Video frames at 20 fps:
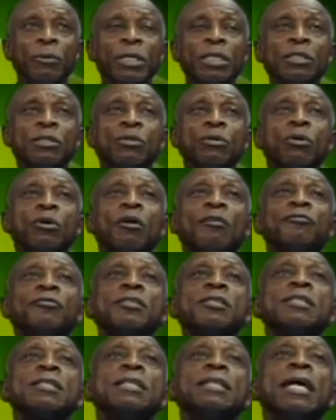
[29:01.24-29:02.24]
took
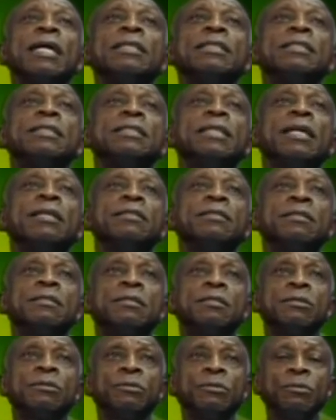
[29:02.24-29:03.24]
office in
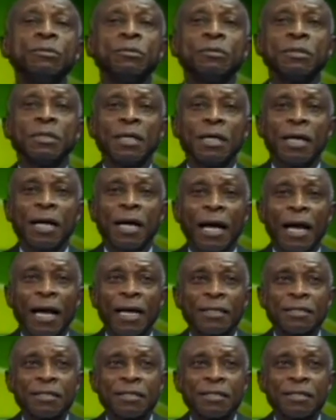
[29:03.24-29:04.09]
1992, as